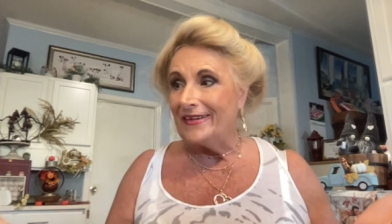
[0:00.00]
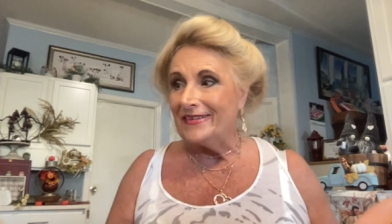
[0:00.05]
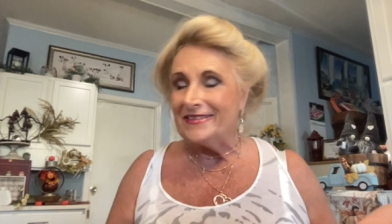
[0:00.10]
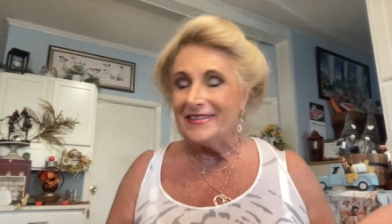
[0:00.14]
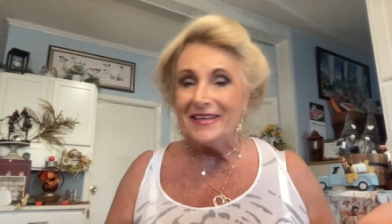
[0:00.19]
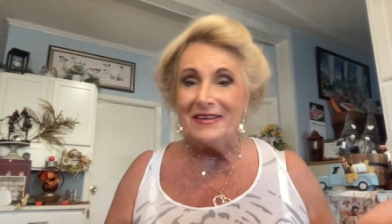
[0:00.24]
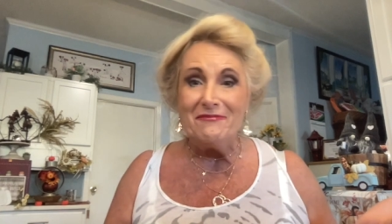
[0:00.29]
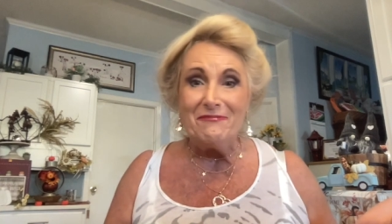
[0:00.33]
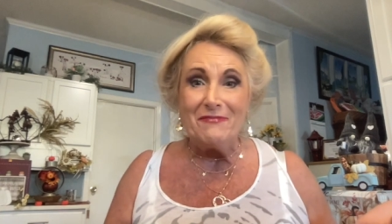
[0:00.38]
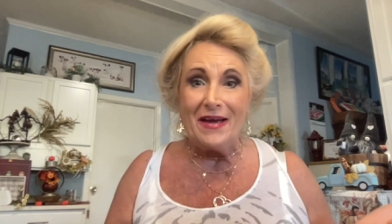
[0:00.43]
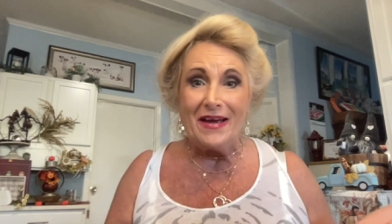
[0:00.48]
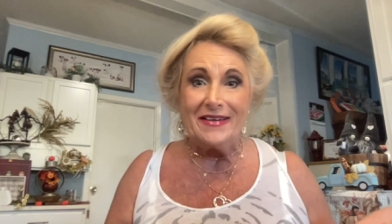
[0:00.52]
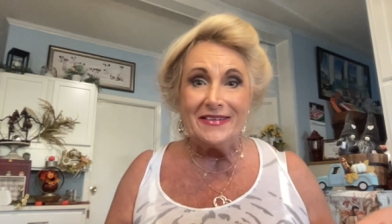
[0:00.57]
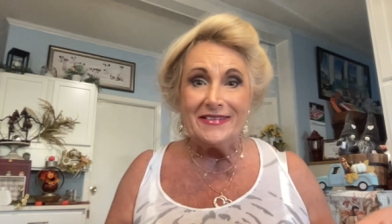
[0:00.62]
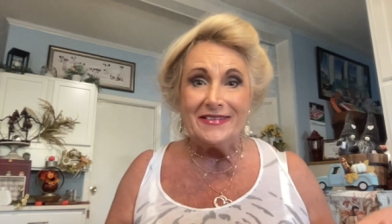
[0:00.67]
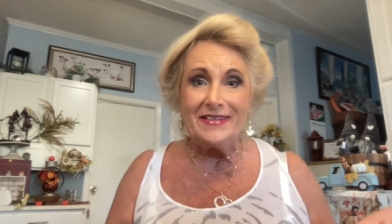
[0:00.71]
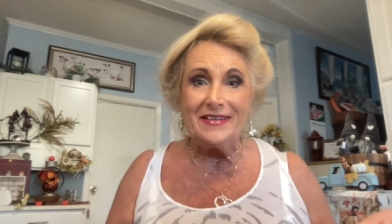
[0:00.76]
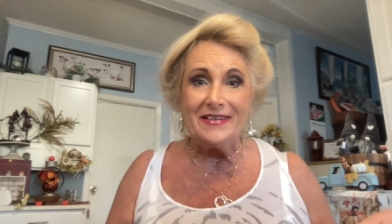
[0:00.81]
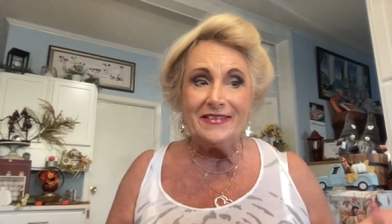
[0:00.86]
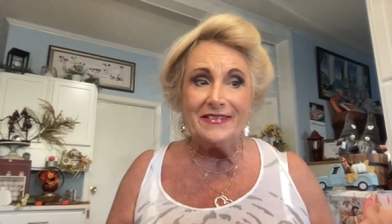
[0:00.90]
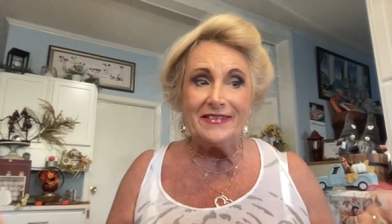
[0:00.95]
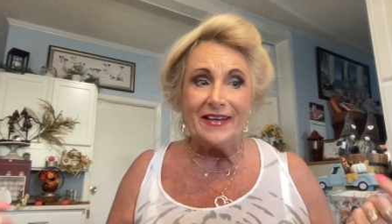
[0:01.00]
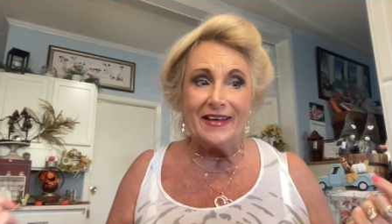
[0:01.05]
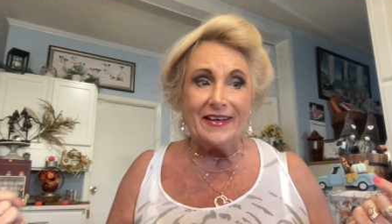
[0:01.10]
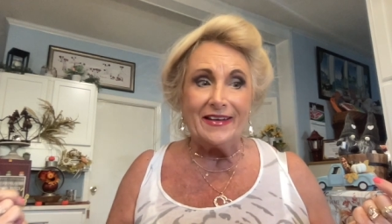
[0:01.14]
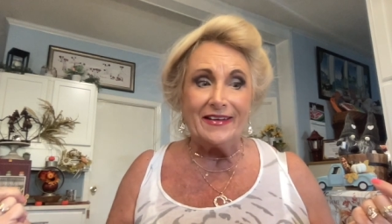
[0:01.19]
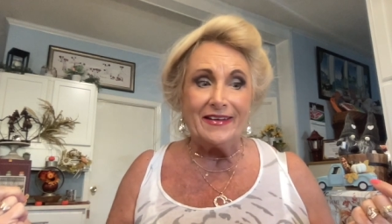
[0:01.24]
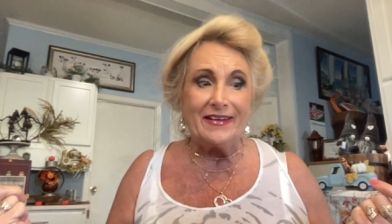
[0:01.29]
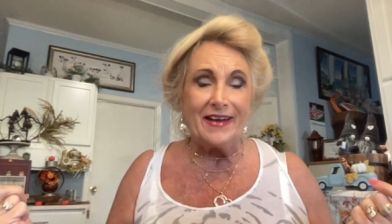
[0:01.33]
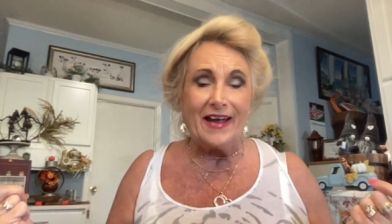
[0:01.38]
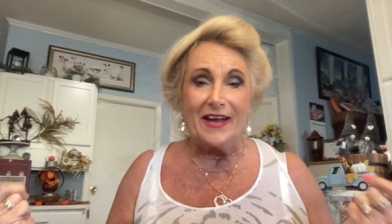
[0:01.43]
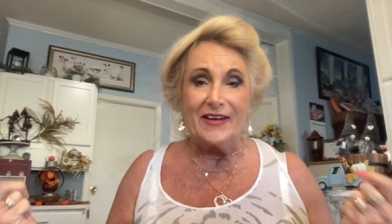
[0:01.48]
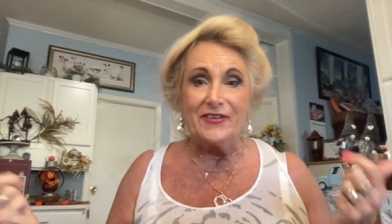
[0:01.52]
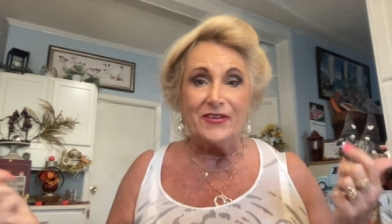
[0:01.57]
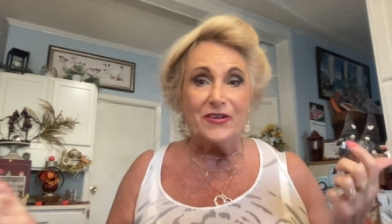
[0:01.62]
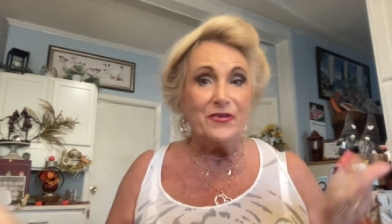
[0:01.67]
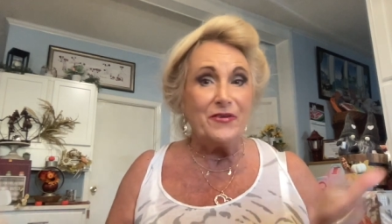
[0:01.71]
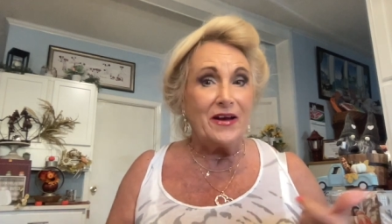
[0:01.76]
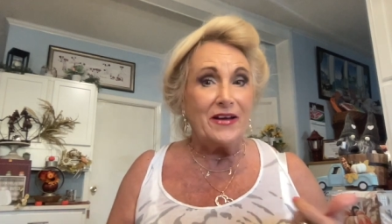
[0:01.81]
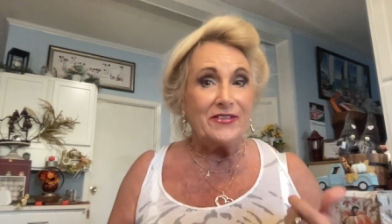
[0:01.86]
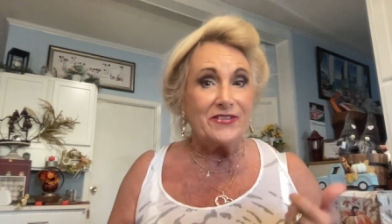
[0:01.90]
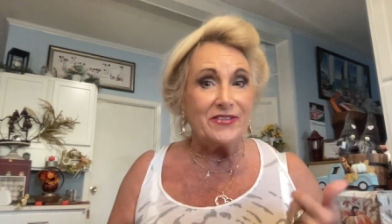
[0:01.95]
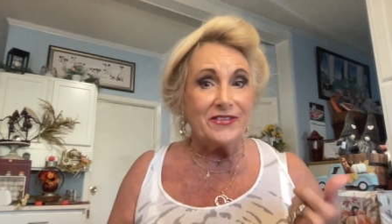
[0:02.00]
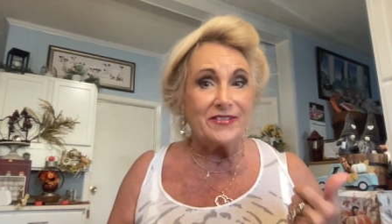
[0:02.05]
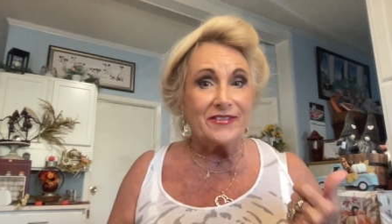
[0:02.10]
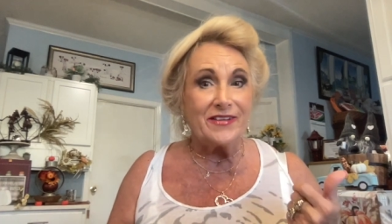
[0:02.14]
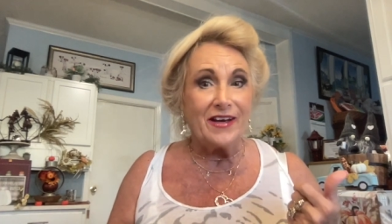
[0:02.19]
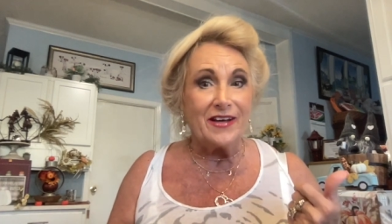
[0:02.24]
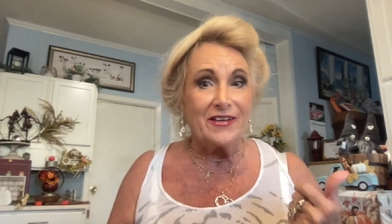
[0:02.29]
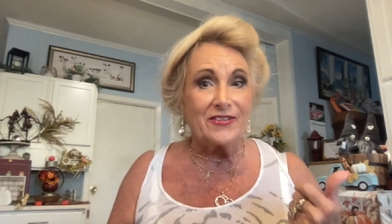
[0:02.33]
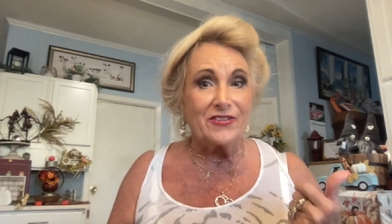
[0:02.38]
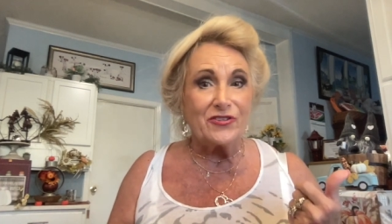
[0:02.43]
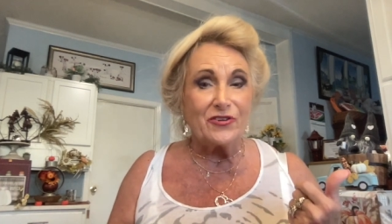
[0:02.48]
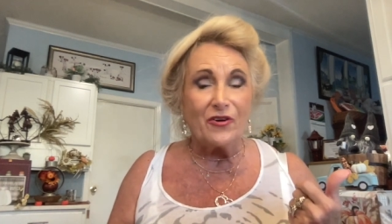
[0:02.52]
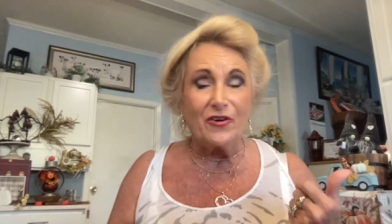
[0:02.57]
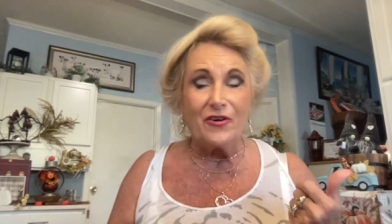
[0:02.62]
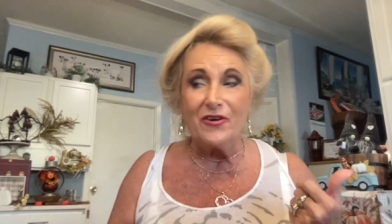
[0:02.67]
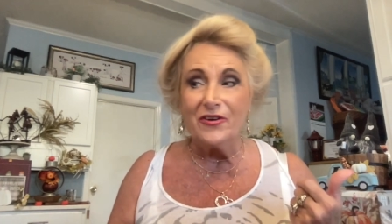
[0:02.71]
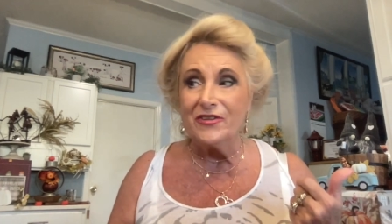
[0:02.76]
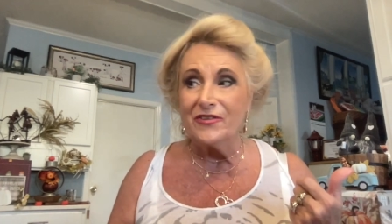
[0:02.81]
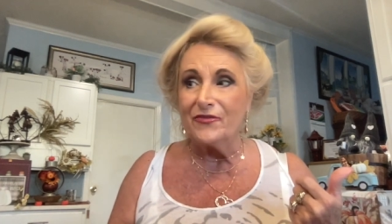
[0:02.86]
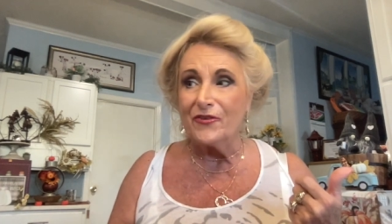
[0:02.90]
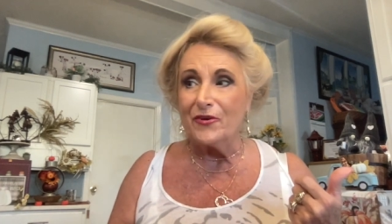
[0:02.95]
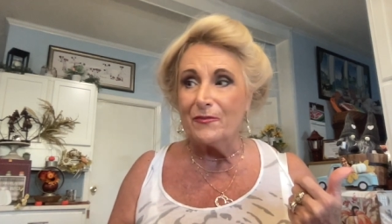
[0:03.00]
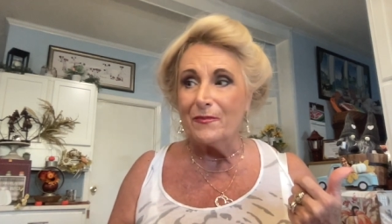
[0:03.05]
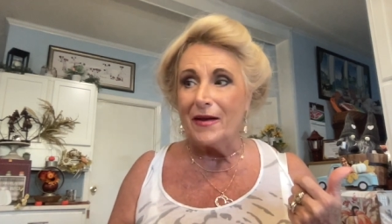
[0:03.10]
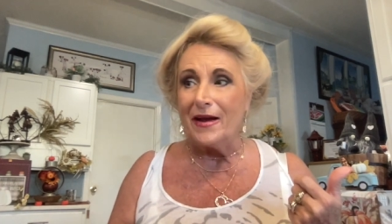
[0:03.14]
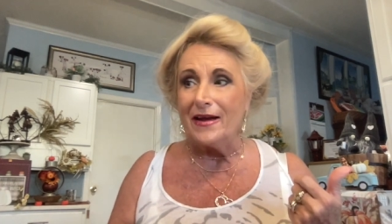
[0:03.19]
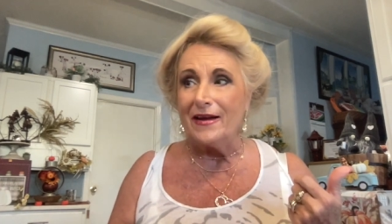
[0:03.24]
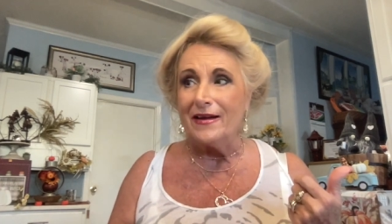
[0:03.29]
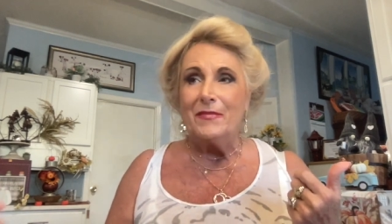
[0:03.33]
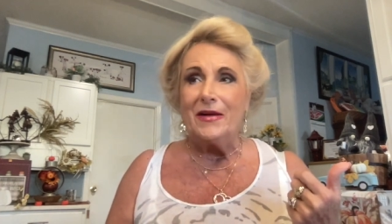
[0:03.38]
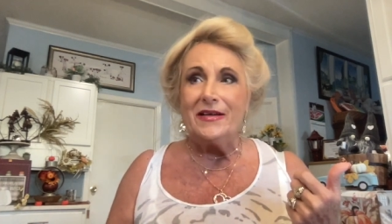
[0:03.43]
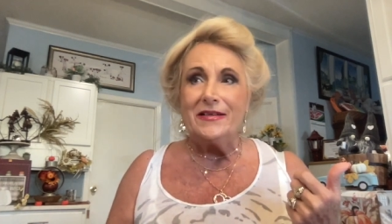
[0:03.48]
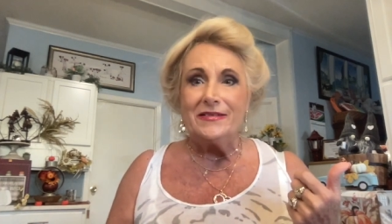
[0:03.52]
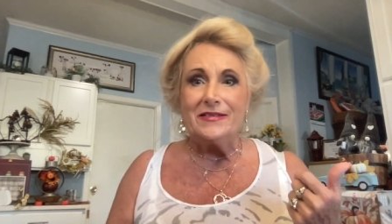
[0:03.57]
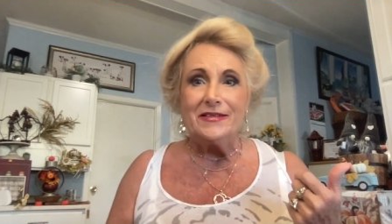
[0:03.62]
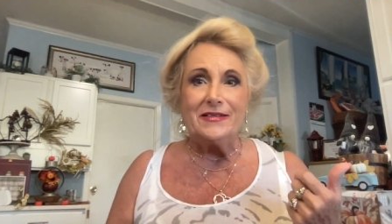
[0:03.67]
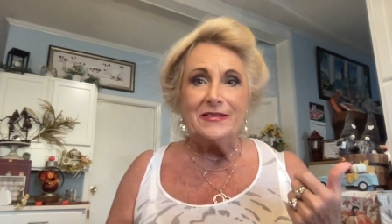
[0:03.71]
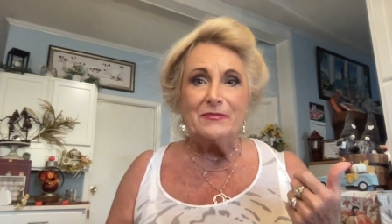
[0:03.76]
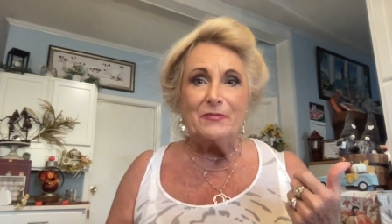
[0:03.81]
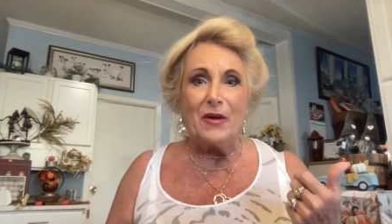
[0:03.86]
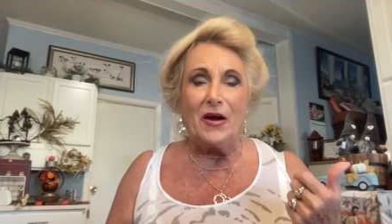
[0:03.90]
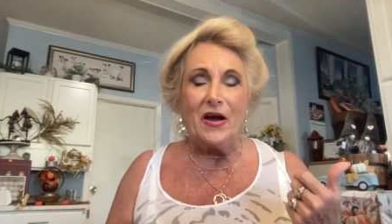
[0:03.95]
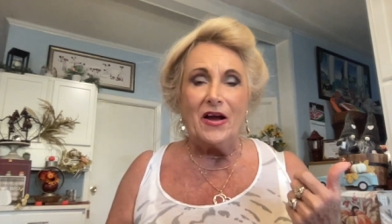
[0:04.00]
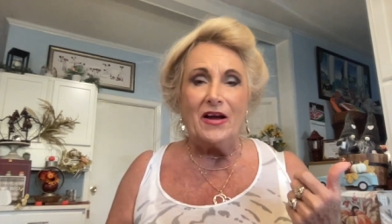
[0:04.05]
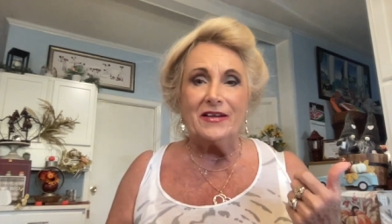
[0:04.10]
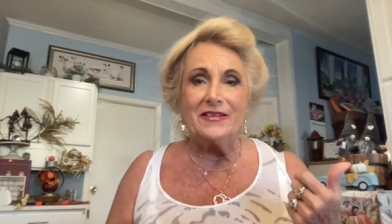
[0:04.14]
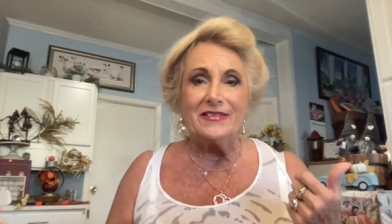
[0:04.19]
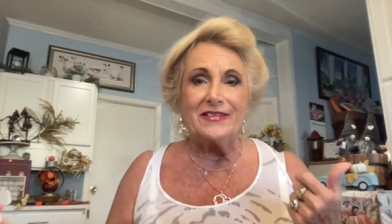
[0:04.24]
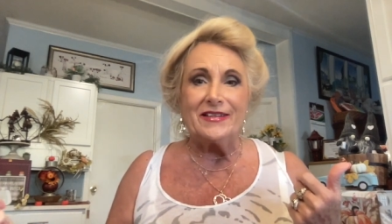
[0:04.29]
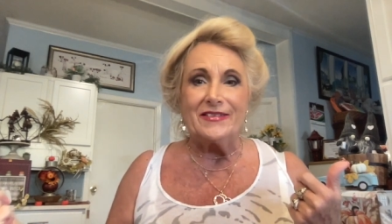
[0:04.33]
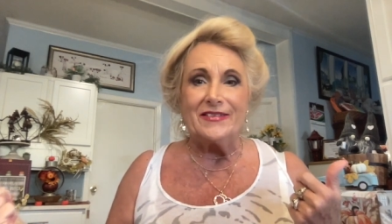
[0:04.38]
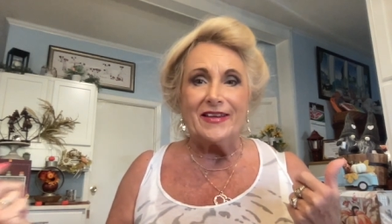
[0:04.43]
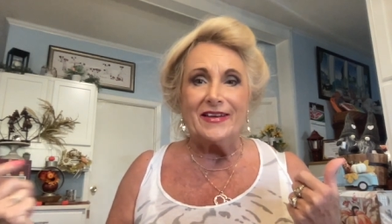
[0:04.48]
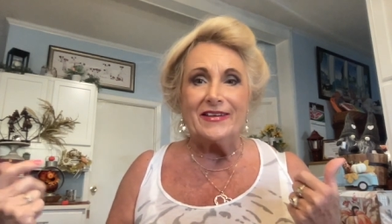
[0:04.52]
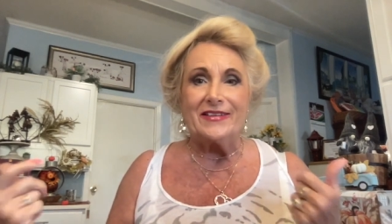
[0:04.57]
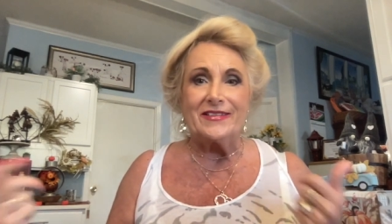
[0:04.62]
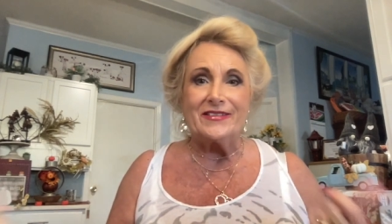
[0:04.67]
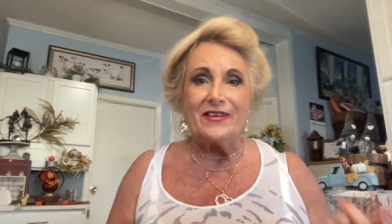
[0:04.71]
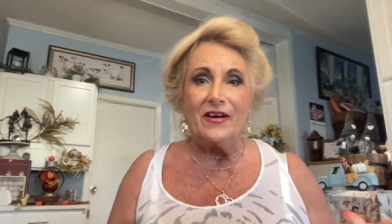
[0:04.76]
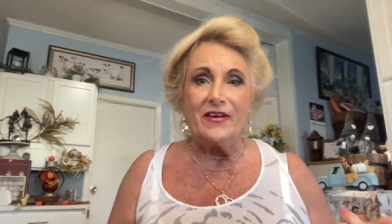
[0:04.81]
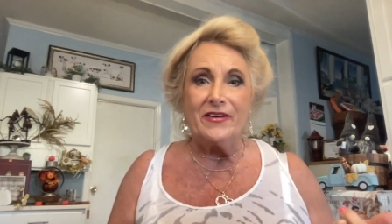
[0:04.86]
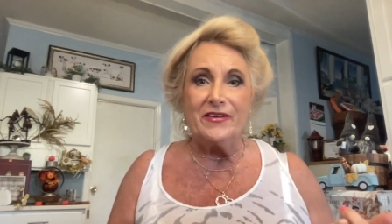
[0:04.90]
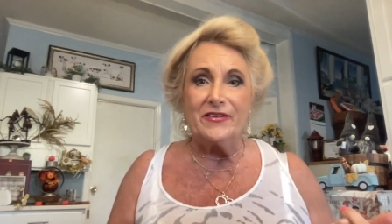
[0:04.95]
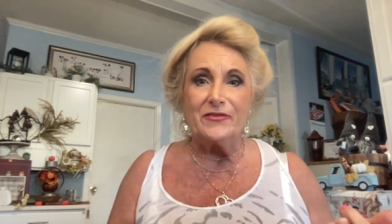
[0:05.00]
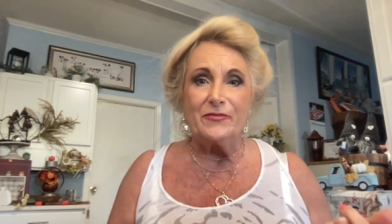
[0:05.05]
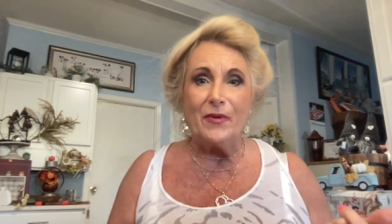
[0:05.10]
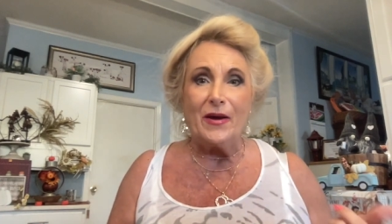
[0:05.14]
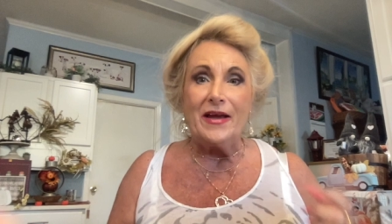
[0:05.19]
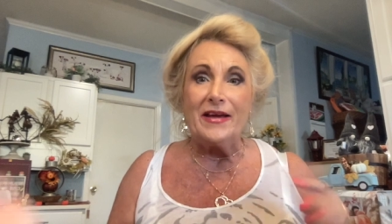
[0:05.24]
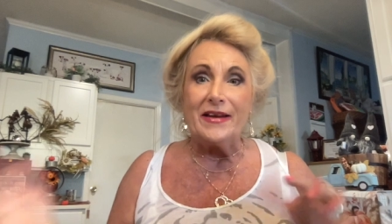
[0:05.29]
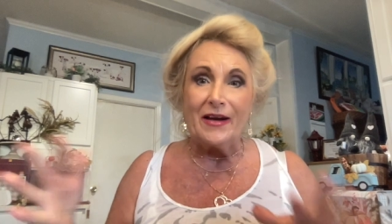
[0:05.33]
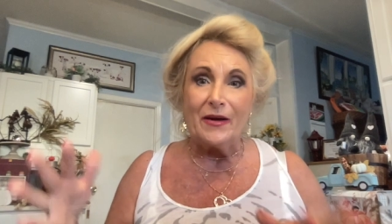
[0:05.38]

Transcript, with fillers: I see Macy's and I knew I just got charged for my Macy's box and that it's on its way.